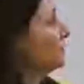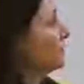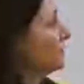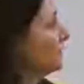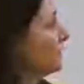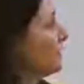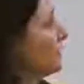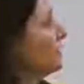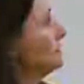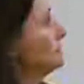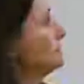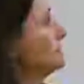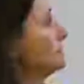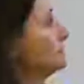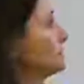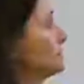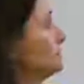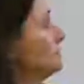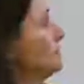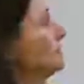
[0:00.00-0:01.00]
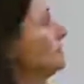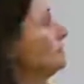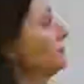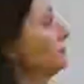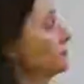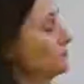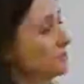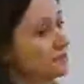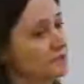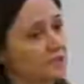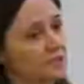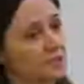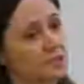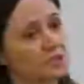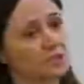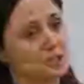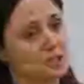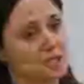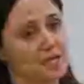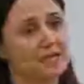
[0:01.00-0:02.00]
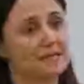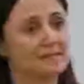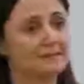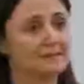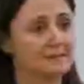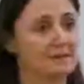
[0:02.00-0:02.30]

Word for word: or the concepts, the metaphors, the cliches